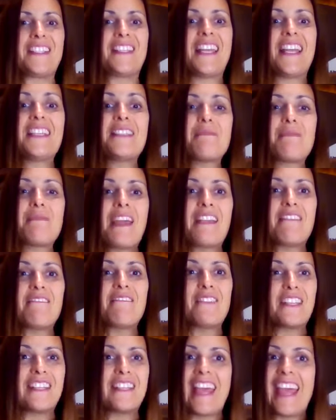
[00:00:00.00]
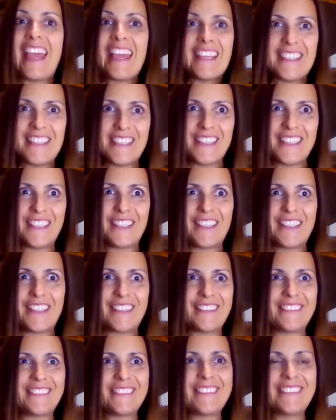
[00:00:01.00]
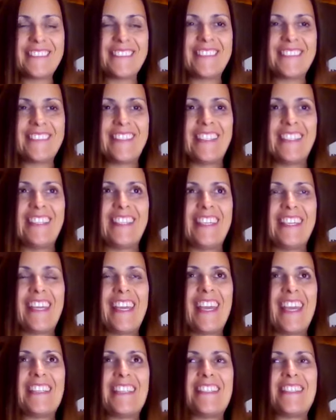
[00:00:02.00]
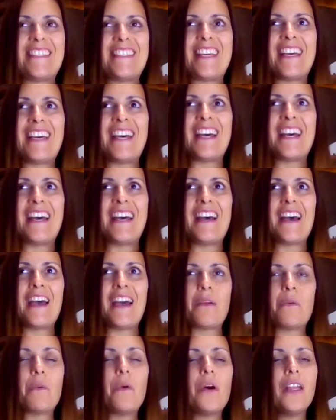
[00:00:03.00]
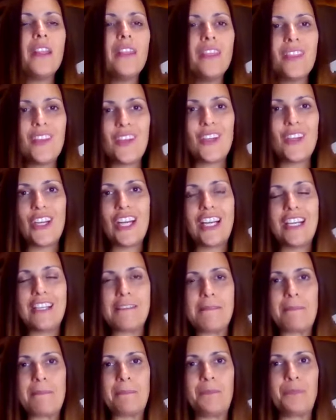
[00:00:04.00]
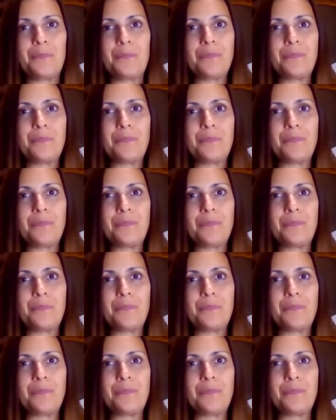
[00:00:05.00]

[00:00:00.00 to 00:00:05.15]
So that's my invitation. And I wonder